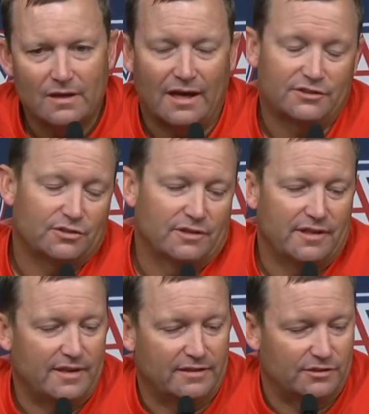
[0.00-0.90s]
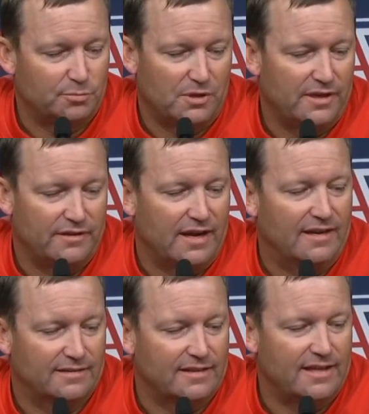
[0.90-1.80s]
I certainly think there's plenty of
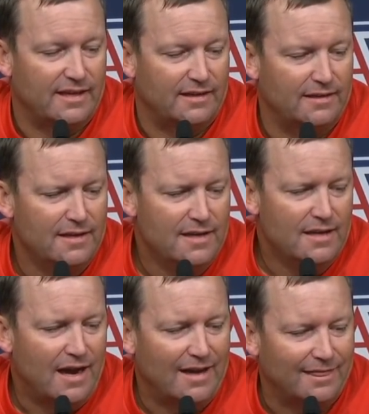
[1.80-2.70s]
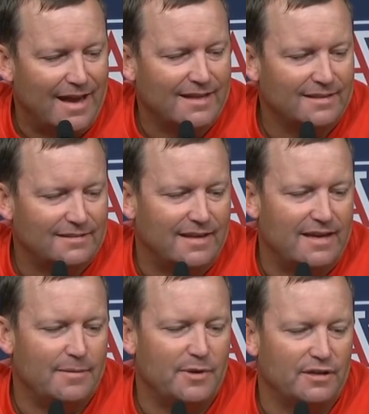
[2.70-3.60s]
guys that can I like the
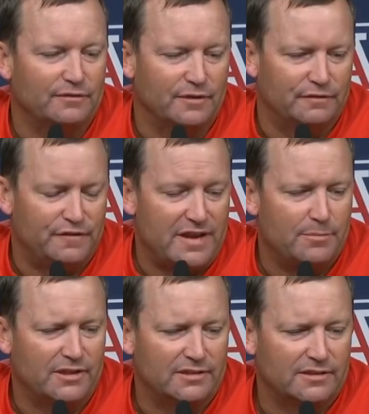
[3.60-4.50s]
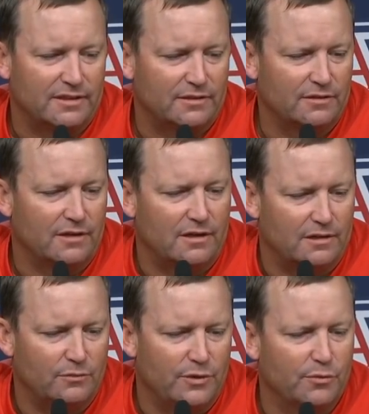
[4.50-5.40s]
dynamic of the families that
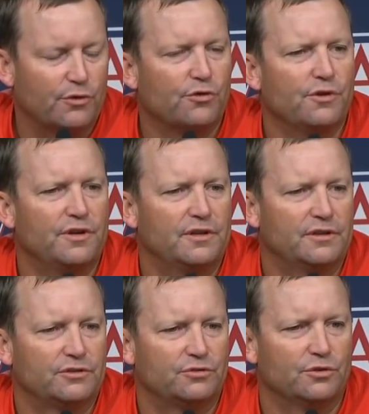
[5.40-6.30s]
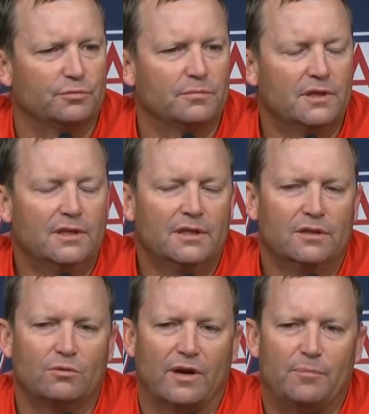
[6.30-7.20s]
uh, we recruited in this group,
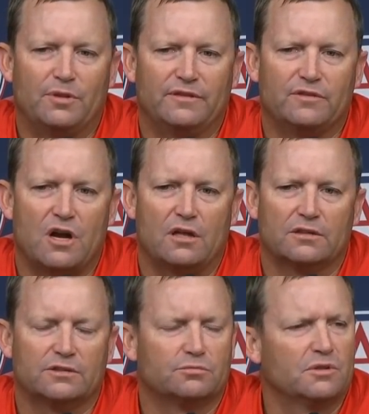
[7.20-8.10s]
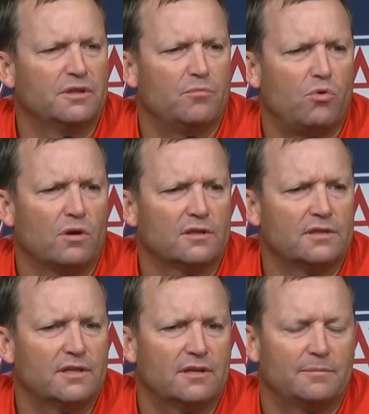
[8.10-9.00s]
where I believe college is really important
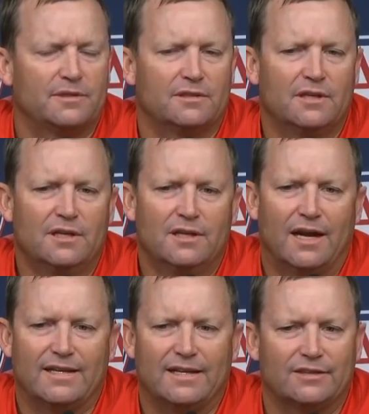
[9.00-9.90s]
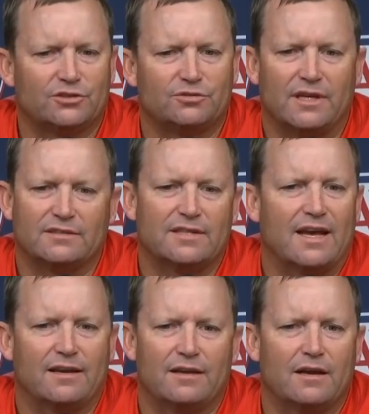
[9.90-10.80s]
to them, and I can't stress
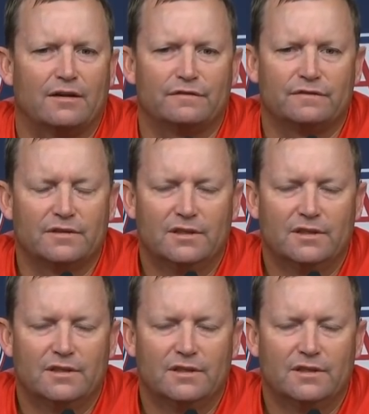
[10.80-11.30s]
that enough